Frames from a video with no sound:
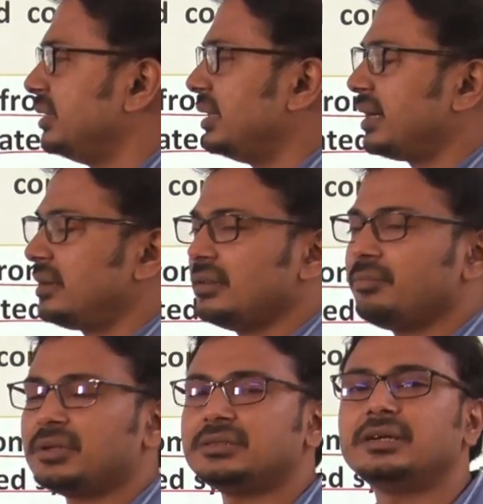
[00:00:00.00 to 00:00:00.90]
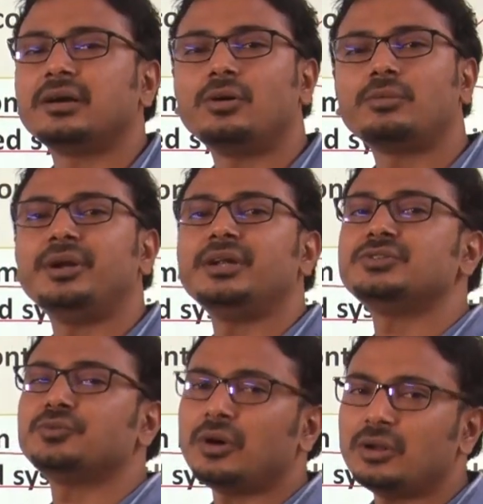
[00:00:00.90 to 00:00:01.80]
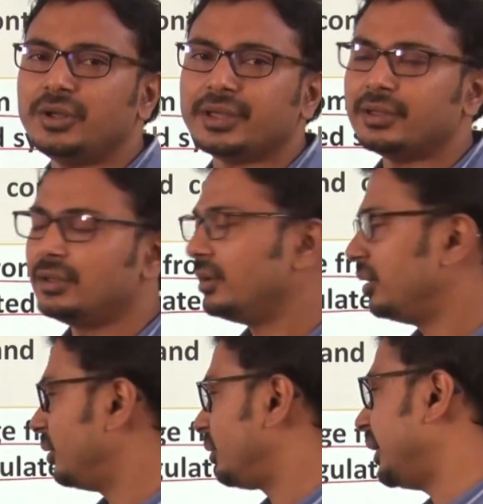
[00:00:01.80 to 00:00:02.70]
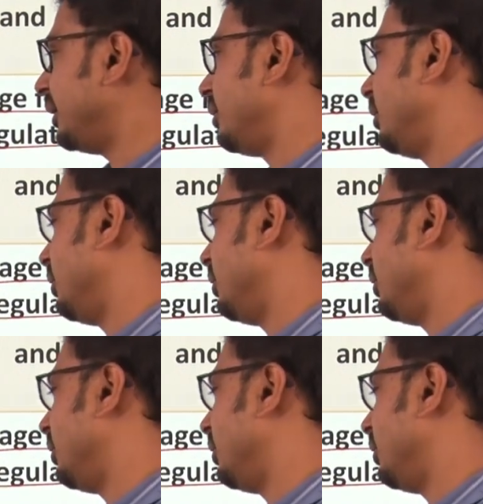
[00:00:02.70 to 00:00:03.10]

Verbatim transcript: that the present government is following, right?